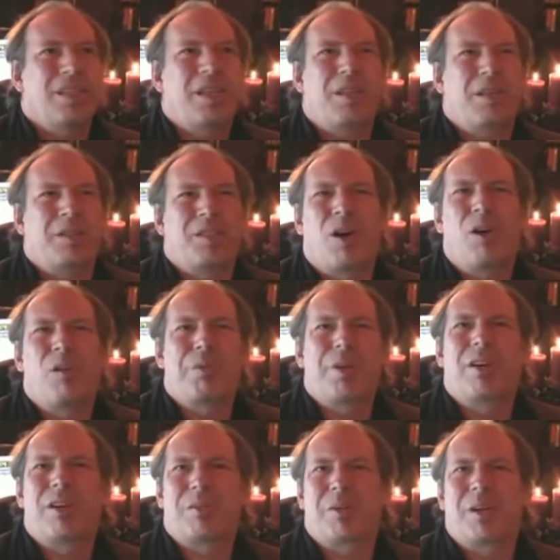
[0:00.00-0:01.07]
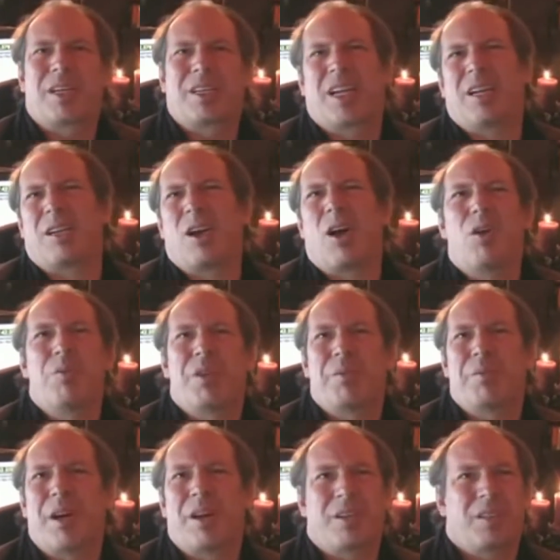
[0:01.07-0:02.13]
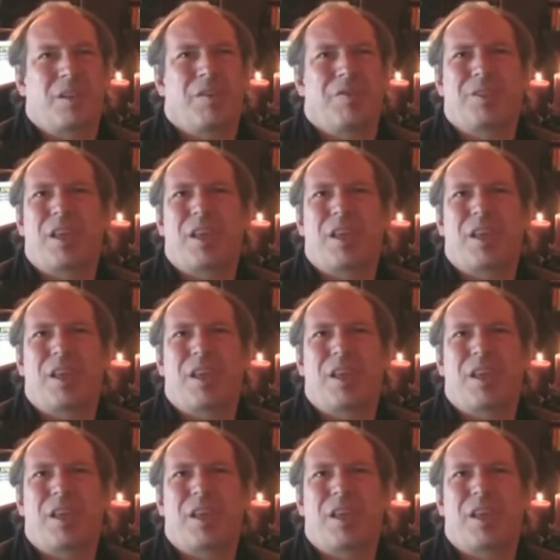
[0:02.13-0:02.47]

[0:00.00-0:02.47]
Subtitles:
was a whole period where I'd get home at about sort of